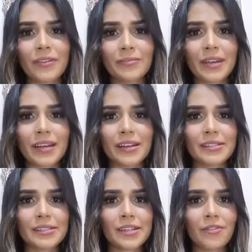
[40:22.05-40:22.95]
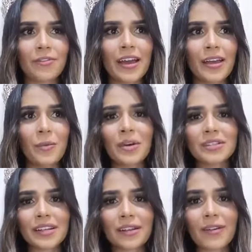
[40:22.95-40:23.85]
Because if I want
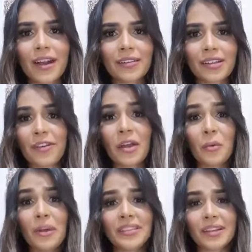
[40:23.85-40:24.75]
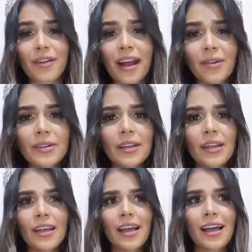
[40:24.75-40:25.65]
the crown, if I win the crown,
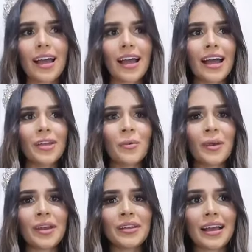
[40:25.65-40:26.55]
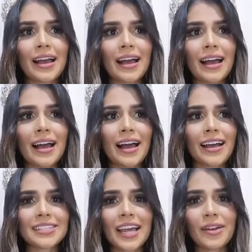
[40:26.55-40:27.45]
I win
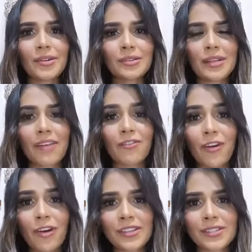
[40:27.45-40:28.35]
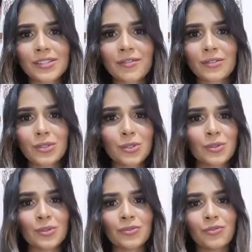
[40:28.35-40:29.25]
a title, a voice
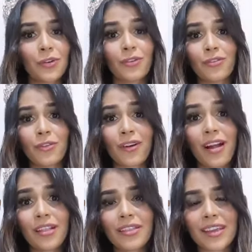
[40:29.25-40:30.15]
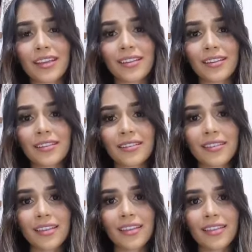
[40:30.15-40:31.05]
to for all the
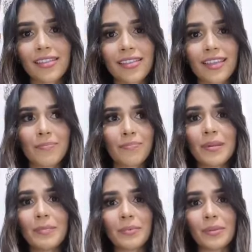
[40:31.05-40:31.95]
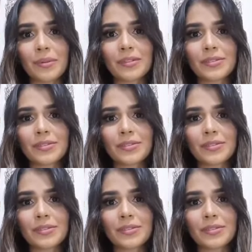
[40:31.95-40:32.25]
people.